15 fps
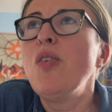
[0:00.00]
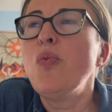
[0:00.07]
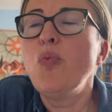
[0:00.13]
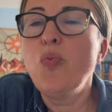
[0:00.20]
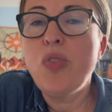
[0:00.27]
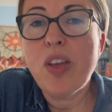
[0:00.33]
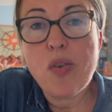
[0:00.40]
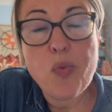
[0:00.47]

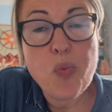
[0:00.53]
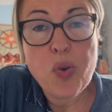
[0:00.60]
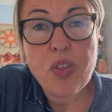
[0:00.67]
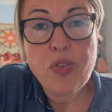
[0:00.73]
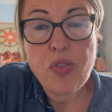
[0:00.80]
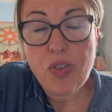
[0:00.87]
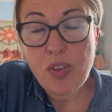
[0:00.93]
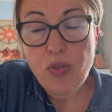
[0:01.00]
that
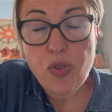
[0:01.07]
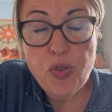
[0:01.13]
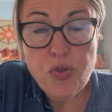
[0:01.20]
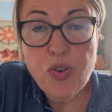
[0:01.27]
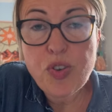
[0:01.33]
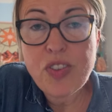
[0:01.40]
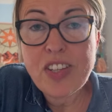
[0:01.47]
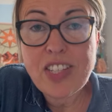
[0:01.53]
with and
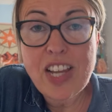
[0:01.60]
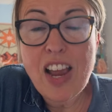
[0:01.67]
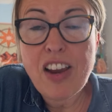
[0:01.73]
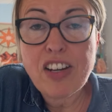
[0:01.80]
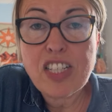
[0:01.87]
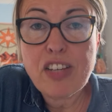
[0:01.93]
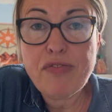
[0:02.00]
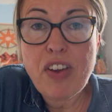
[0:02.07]
through this
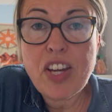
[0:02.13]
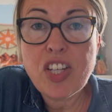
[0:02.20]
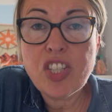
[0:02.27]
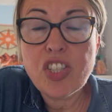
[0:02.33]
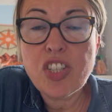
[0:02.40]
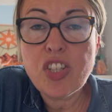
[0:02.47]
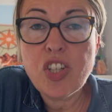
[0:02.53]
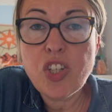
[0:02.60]

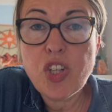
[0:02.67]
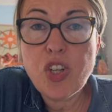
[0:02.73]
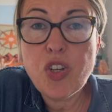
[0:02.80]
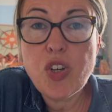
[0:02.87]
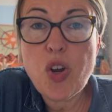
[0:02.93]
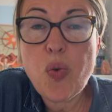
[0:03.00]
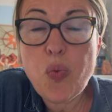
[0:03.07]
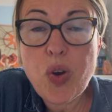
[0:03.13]
activation, you
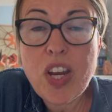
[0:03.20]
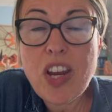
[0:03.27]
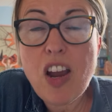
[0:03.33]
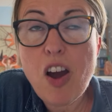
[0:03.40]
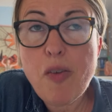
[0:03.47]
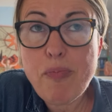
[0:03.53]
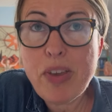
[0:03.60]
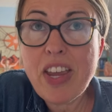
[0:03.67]
know, we
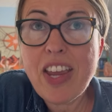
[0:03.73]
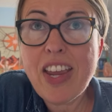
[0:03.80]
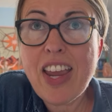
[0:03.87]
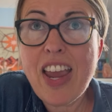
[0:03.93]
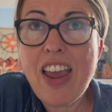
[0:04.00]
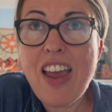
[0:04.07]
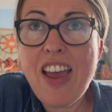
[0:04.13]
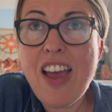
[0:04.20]
are
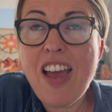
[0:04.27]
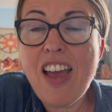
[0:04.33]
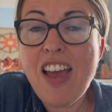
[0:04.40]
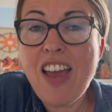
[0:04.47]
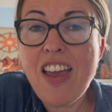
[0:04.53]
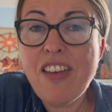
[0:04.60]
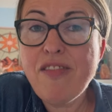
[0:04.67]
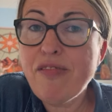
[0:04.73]
being
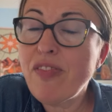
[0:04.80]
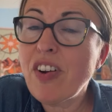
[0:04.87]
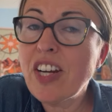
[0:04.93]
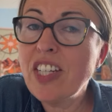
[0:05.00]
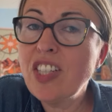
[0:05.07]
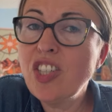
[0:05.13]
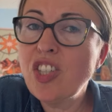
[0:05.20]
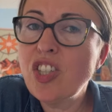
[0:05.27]

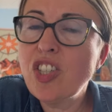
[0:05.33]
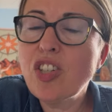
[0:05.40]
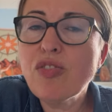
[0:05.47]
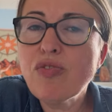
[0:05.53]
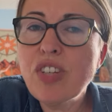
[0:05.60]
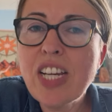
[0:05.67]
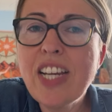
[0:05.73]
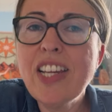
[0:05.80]
invited to
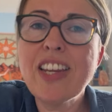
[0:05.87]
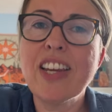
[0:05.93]
really